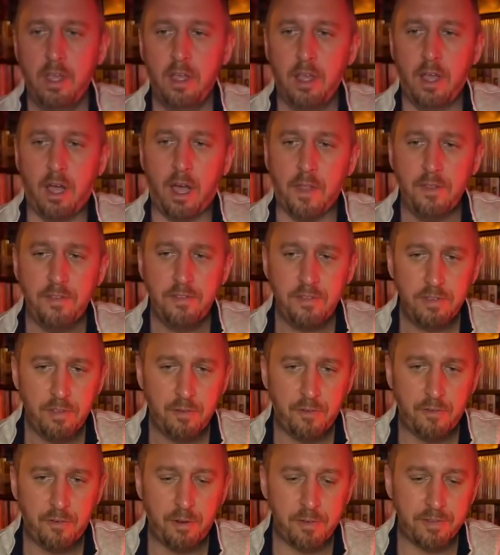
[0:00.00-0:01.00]
Uh, this is
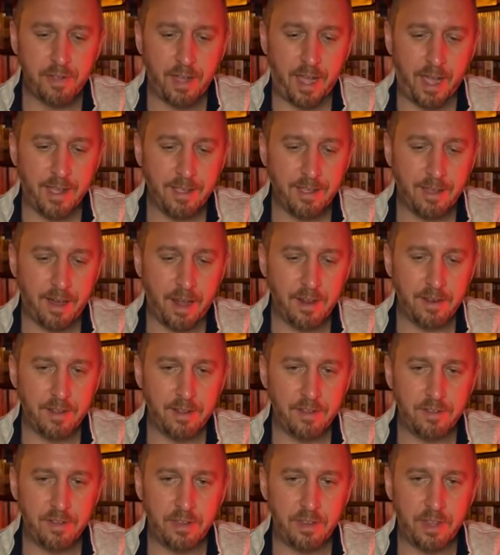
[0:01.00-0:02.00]
the first Icon
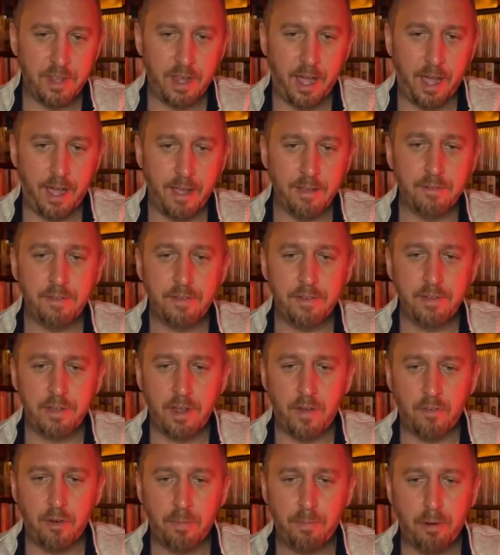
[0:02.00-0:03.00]
Edition that I've
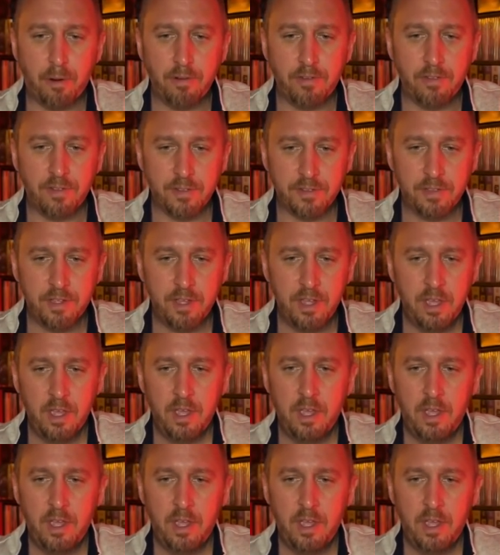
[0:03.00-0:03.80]
ever purchased.